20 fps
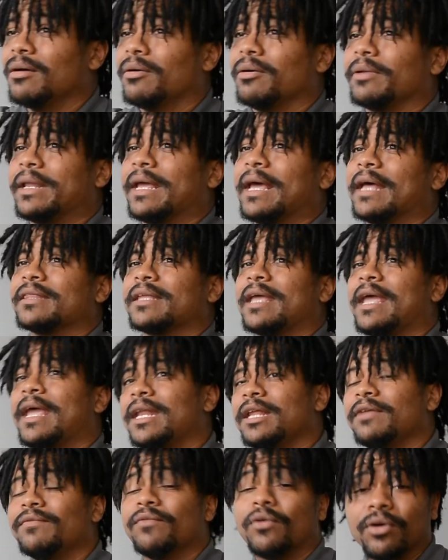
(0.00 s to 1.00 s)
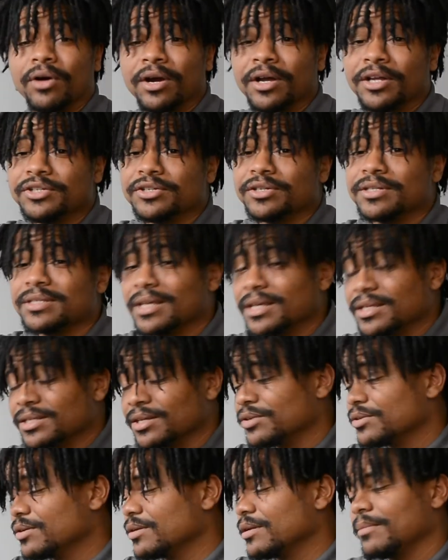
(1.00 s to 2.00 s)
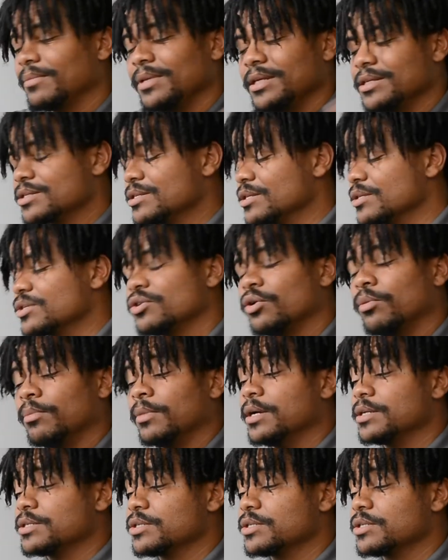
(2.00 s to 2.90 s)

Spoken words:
Oh, they got the 8400, 600. I mean, it's just so much.